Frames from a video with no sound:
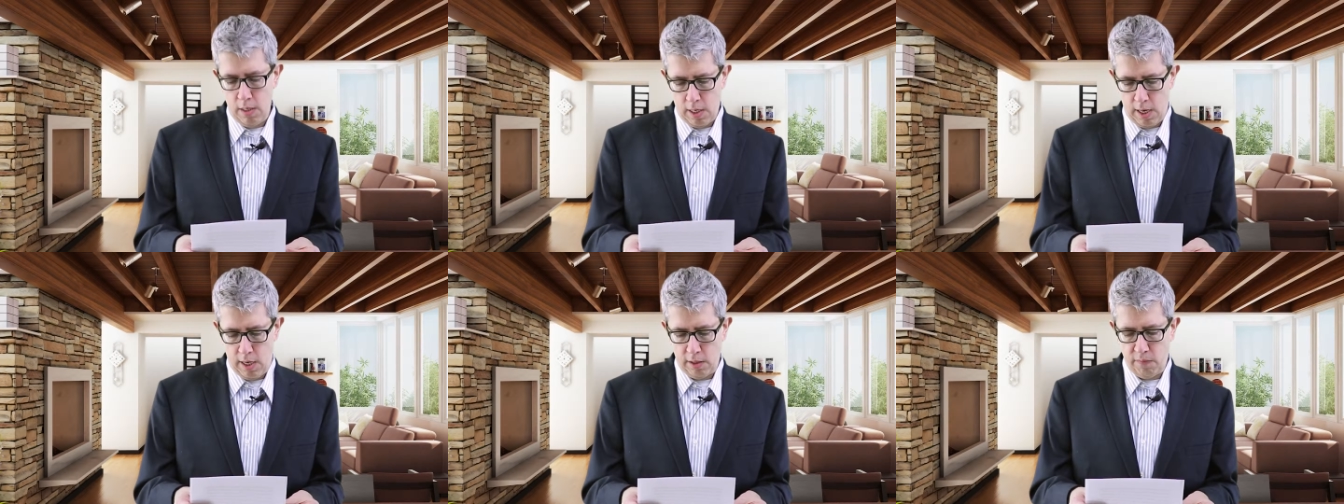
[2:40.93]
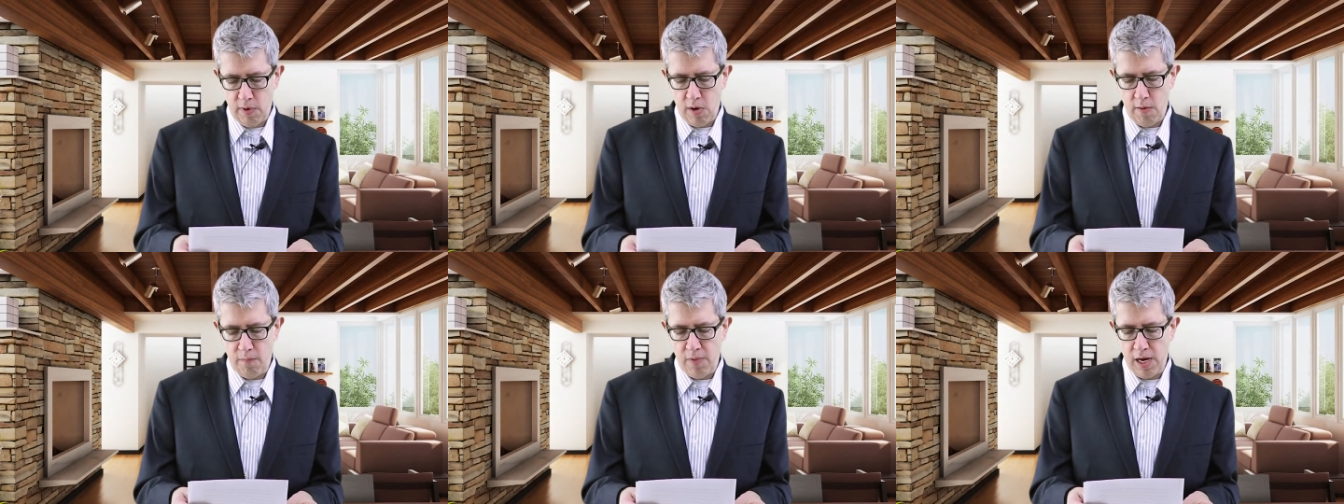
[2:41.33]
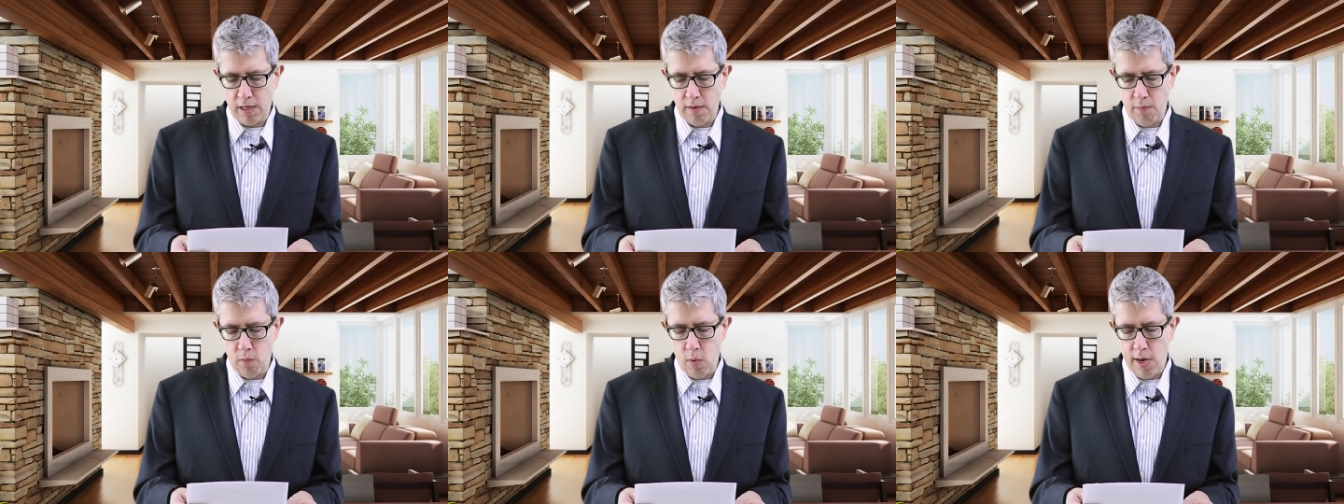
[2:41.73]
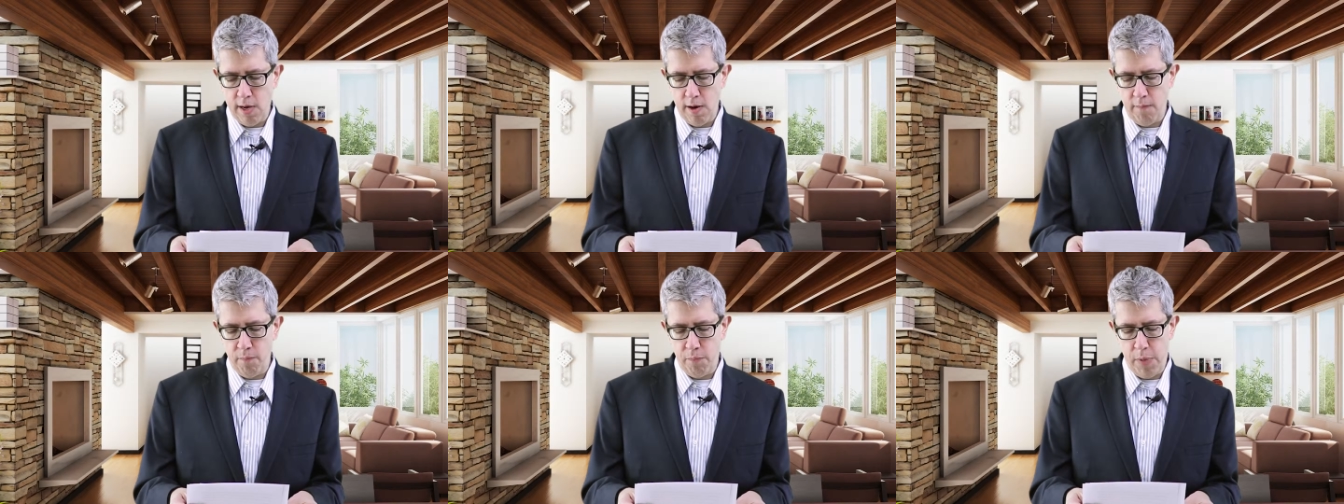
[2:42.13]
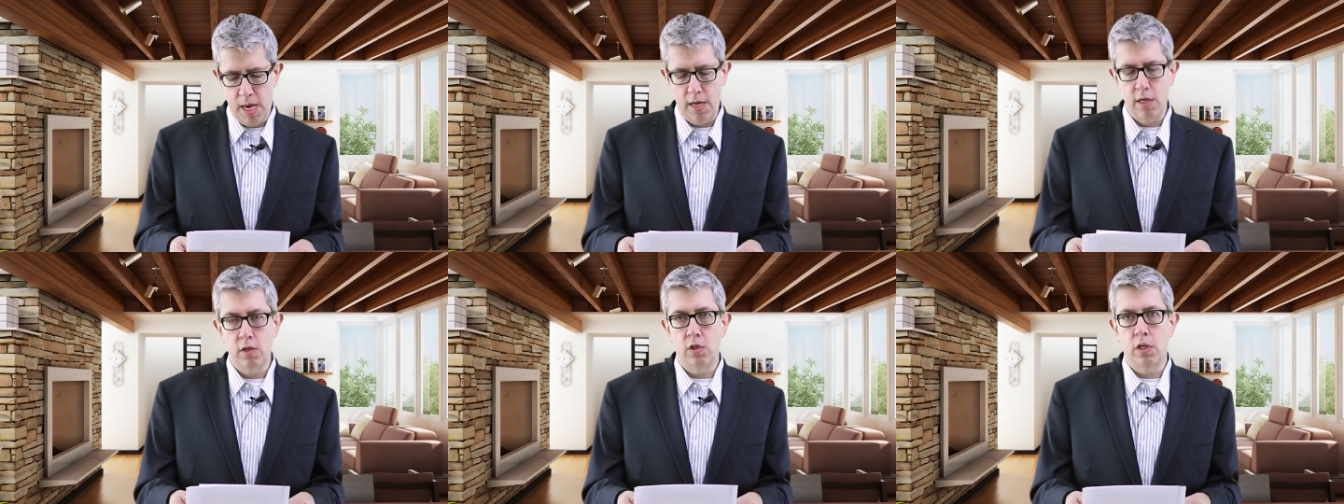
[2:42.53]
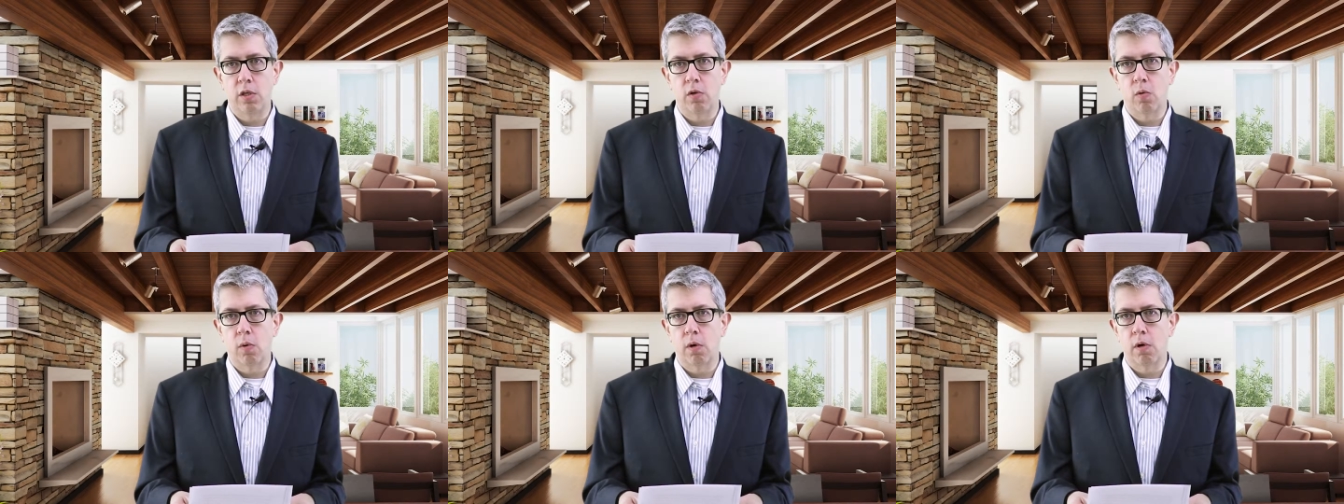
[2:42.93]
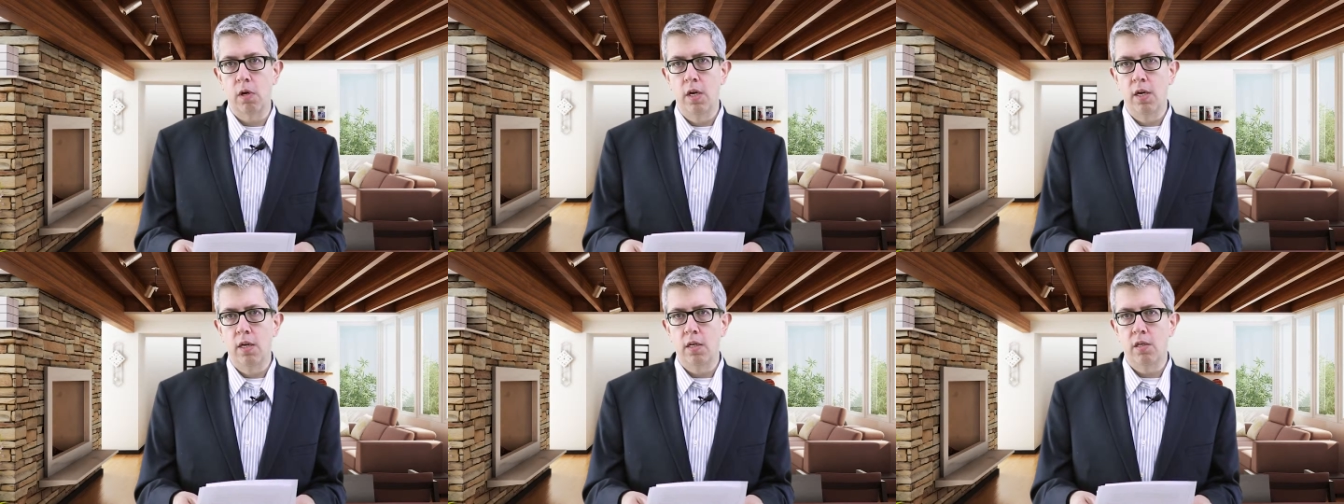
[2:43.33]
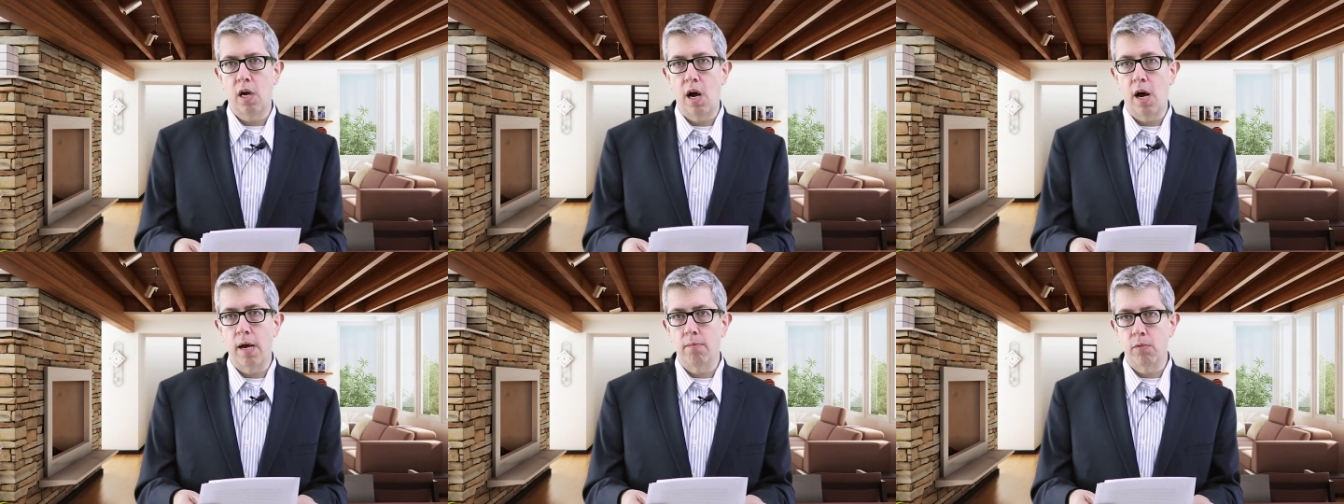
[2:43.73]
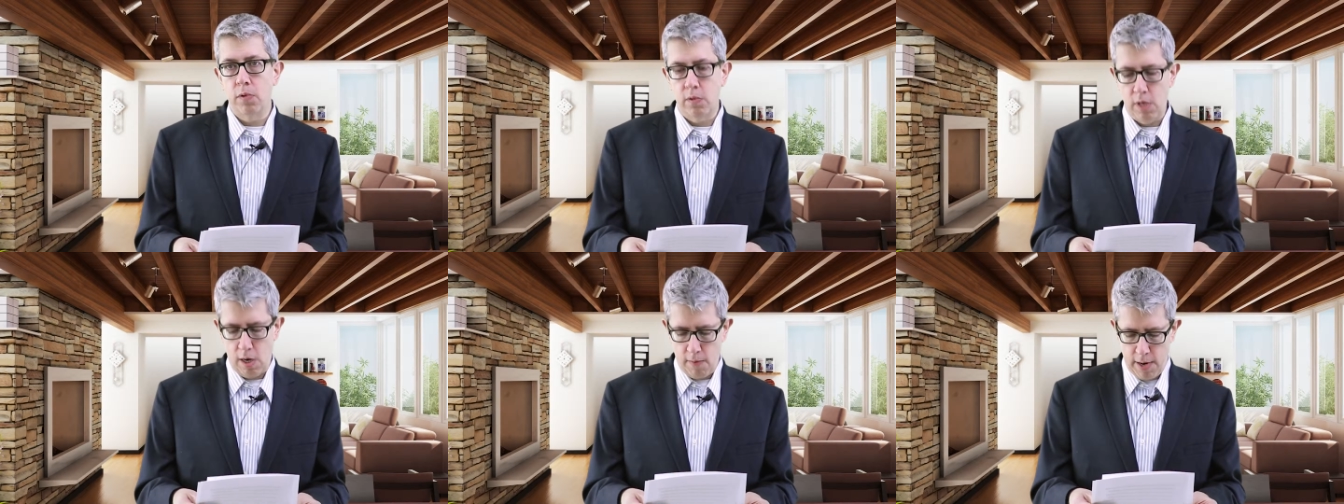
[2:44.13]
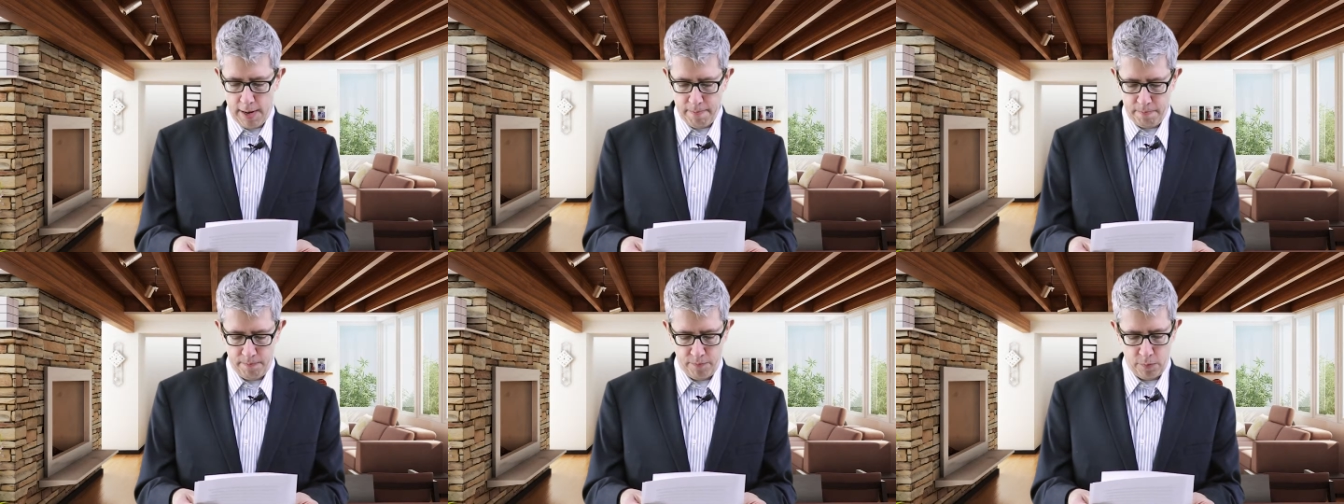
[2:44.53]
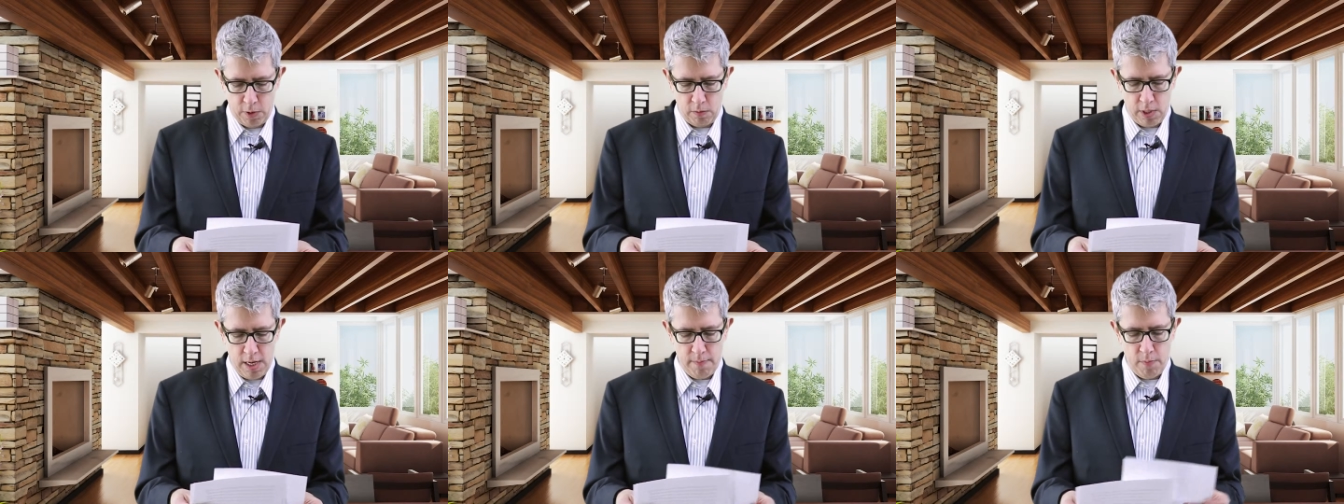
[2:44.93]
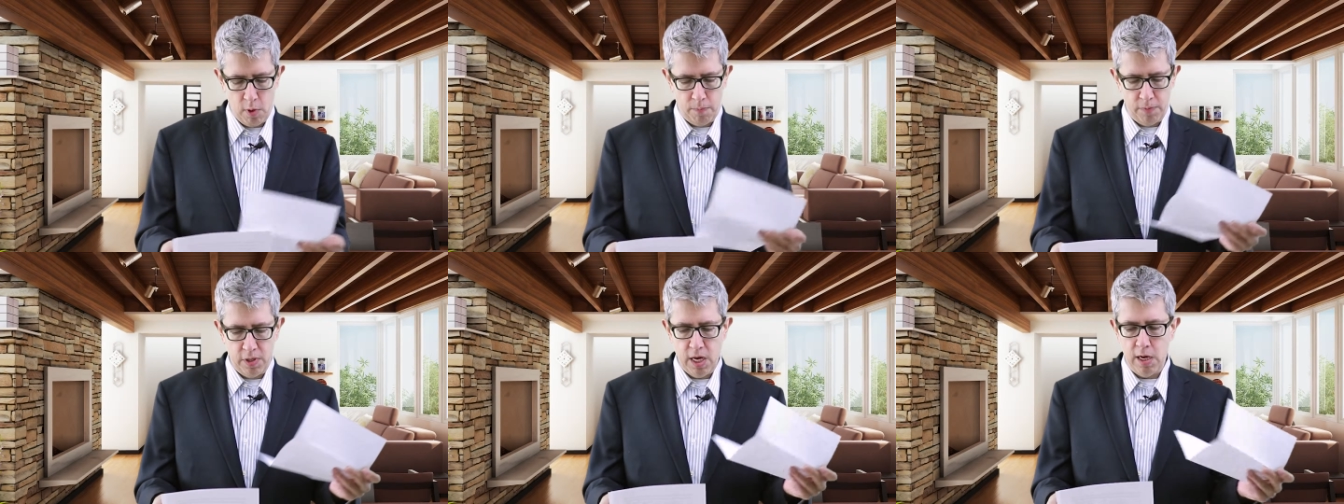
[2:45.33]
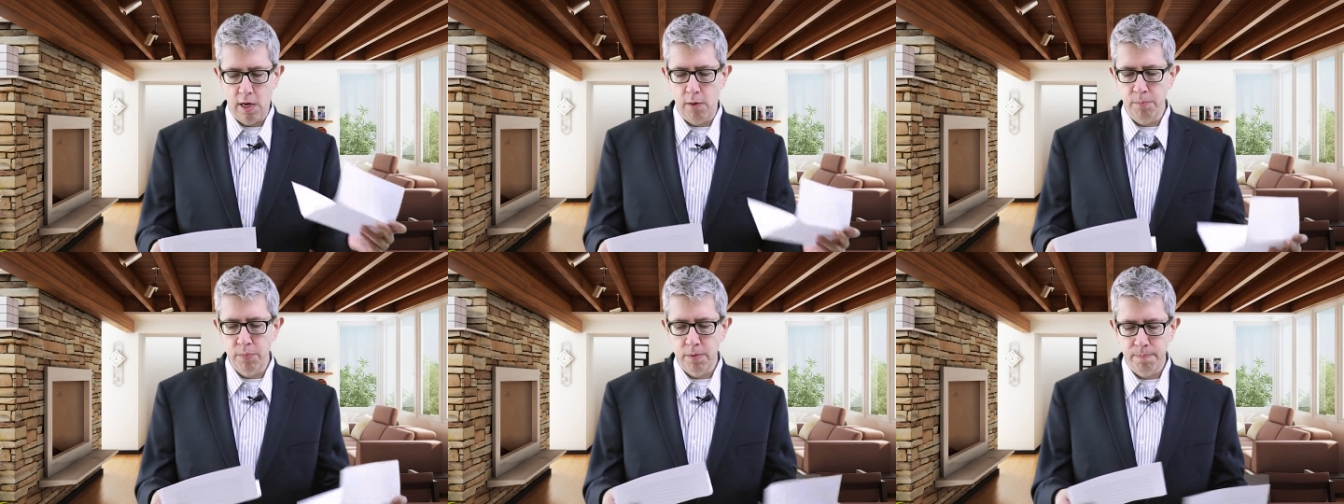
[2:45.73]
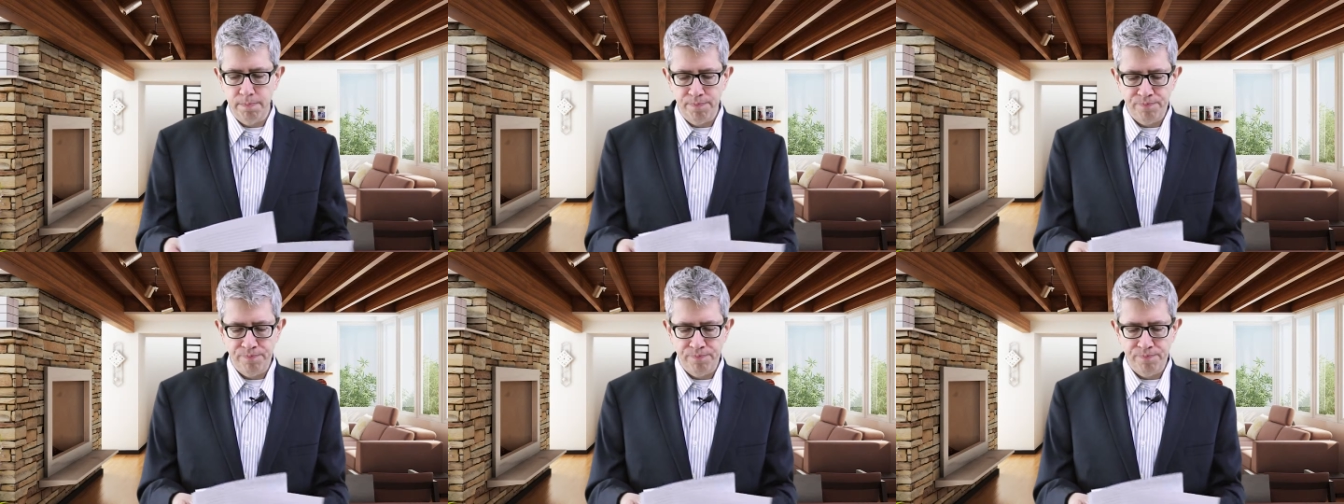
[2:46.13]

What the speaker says: It's a very effective way of managing your time with CRM. Okay, hopefully that helps.